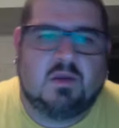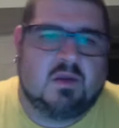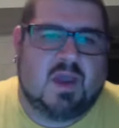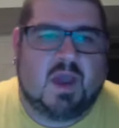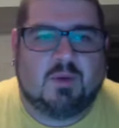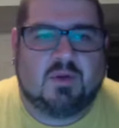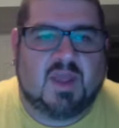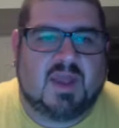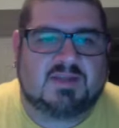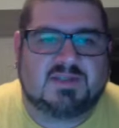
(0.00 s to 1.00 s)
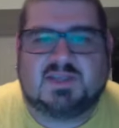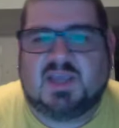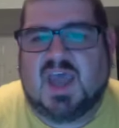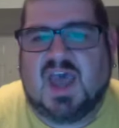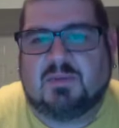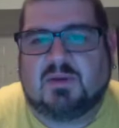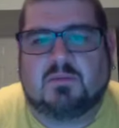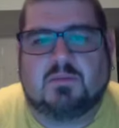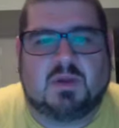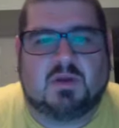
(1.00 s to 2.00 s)
I would have liked to see
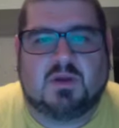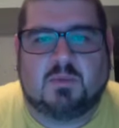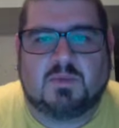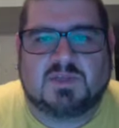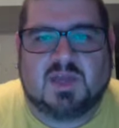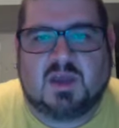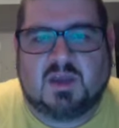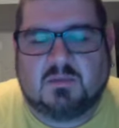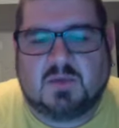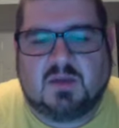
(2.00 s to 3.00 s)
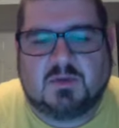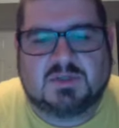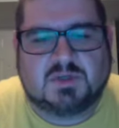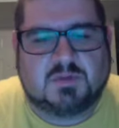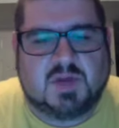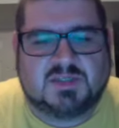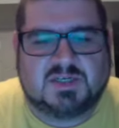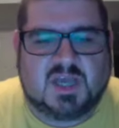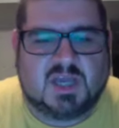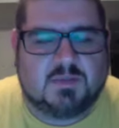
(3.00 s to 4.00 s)
happen, but it was not in my original
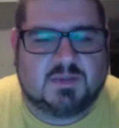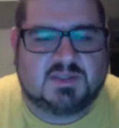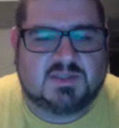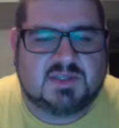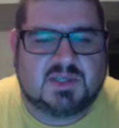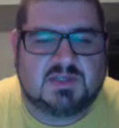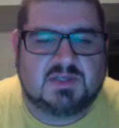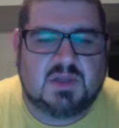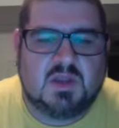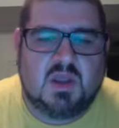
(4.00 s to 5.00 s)
project documents and such.